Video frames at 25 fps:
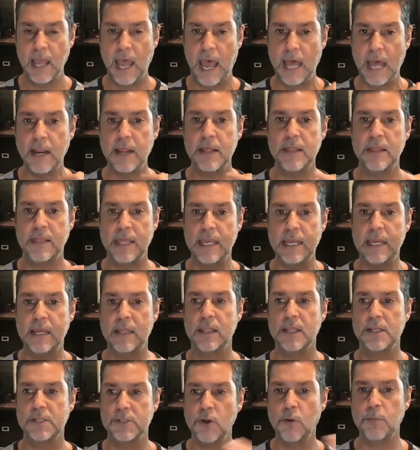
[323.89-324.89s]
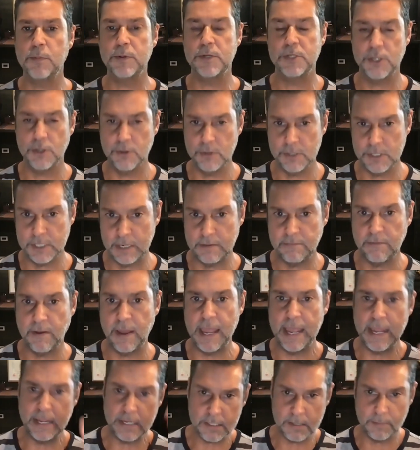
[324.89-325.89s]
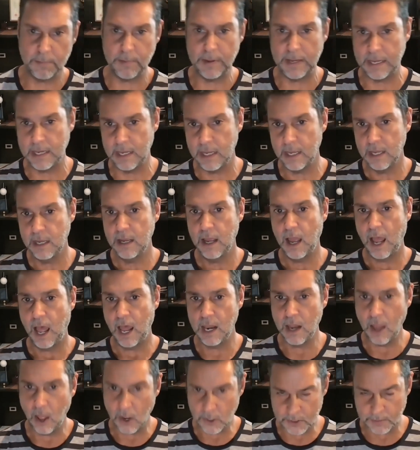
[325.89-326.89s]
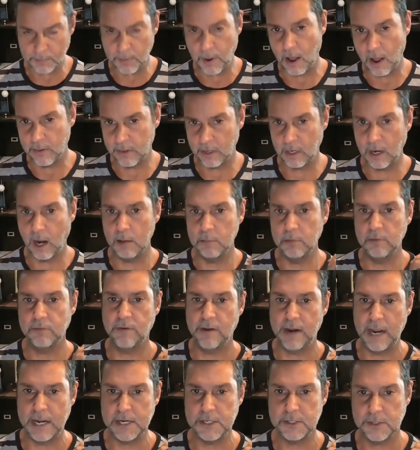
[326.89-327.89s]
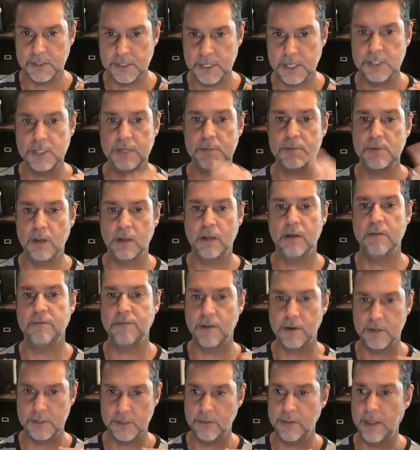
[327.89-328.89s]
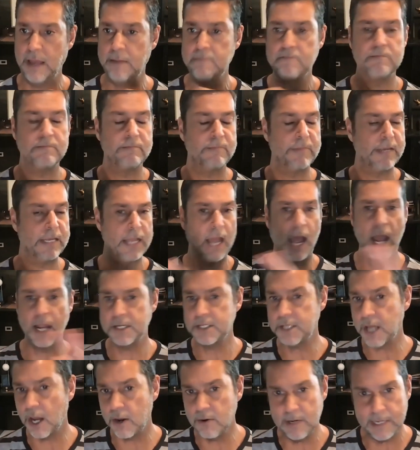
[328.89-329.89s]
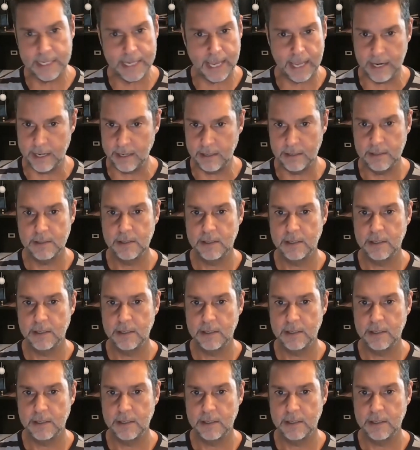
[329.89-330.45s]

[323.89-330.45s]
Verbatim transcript: And I think there's an opportunity for it to be a larger part of the global financial system. So I'm going to focus on that. I totally get it.